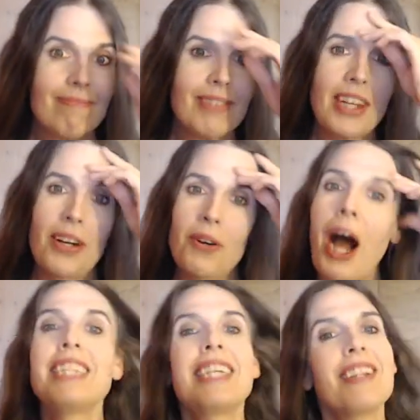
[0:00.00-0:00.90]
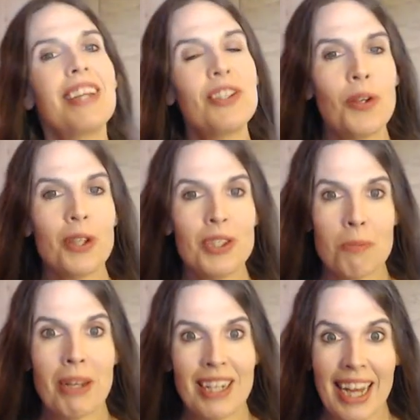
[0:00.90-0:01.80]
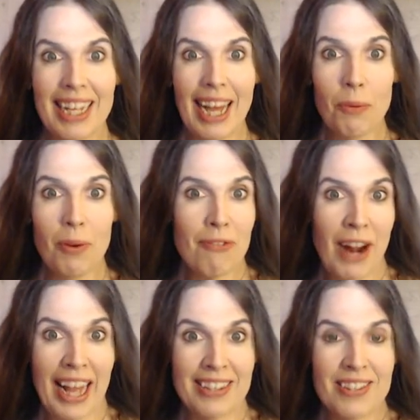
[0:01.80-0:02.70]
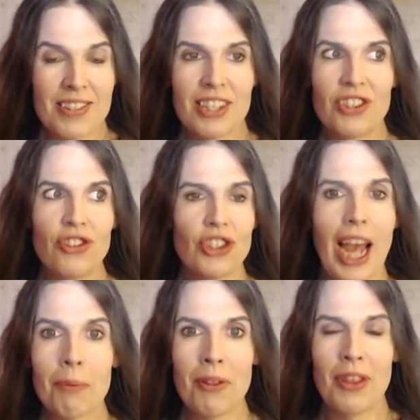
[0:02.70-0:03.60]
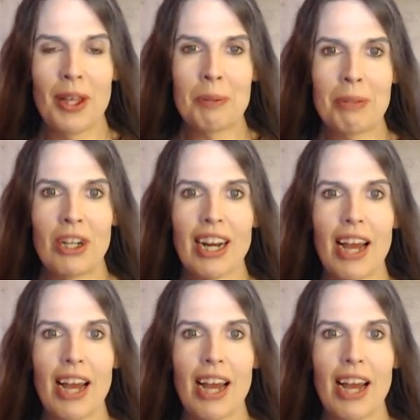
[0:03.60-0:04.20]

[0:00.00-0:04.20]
you know, ideally so you could spend a night out with friends and chat with them and not